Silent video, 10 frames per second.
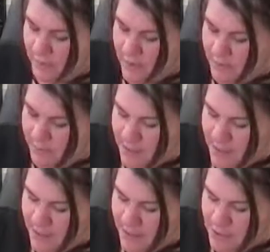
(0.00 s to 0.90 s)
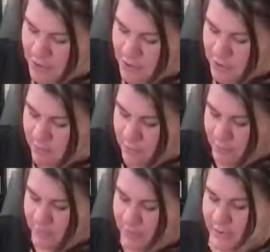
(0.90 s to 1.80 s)
And I usually
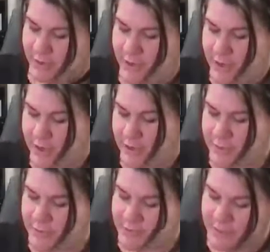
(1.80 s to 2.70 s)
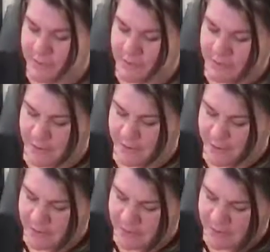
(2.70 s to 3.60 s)
will put little arrows. So
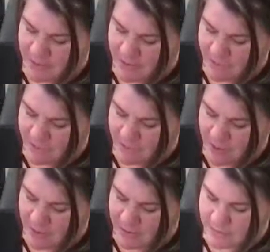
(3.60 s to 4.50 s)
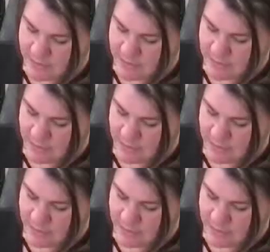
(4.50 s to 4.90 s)
this is my front.